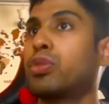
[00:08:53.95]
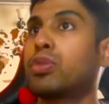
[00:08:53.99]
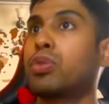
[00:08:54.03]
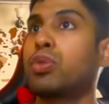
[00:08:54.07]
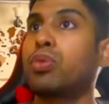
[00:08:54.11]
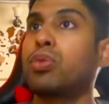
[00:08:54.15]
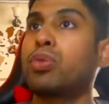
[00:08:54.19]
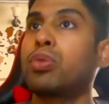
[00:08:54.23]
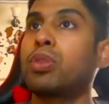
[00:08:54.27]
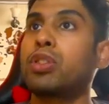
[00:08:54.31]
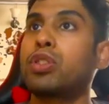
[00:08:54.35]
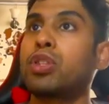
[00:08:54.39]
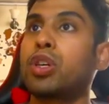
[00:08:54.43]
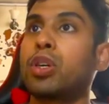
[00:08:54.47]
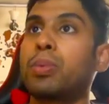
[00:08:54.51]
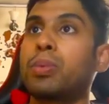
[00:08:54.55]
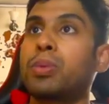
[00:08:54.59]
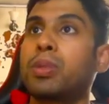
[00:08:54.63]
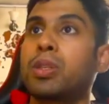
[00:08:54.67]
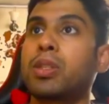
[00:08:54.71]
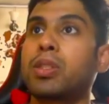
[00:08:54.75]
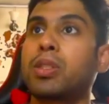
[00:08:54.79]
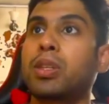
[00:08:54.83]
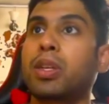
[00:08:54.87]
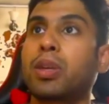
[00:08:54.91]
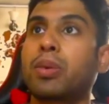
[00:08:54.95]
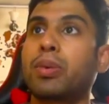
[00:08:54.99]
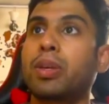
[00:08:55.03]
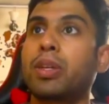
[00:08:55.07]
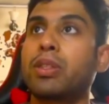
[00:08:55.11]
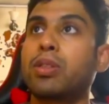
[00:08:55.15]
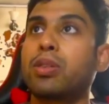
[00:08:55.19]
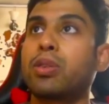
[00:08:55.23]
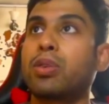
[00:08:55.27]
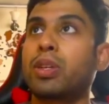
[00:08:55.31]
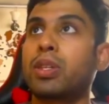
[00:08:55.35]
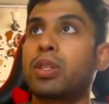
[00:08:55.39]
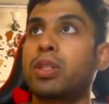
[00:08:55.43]
to do the job search requires
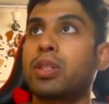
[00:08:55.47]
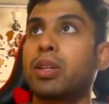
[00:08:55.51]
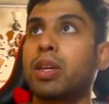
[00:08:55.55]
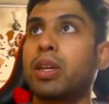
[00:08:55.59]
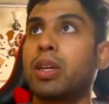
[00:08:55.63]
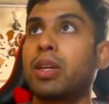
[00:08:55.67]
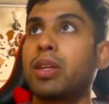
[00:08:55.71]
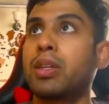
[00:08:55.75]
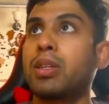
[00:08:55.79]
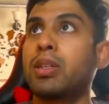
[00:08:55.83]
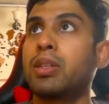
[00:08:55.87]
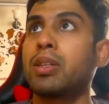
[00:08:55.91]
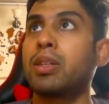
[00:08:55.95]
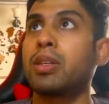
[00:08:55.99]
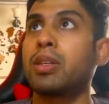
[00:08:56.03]
location ID.